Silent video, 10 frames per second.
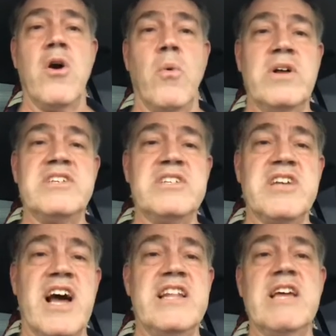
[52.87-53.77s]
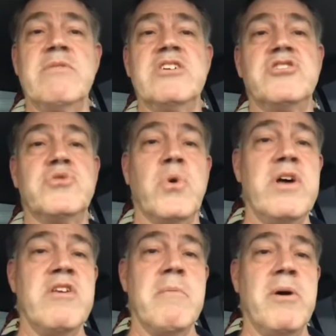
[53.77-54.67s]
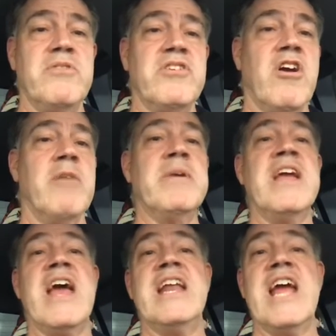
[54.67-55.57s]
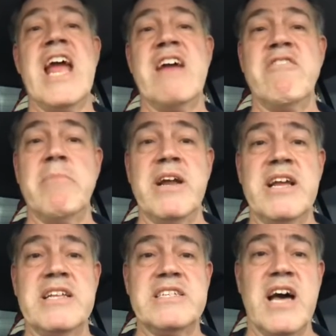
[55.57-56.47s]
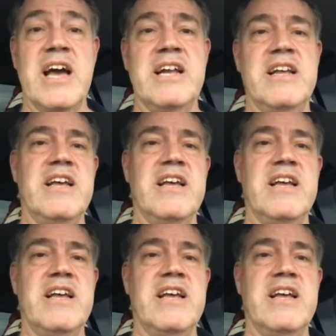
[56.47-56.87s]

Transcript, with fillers: Once inside, they would destroy the opposing army and everybody inside.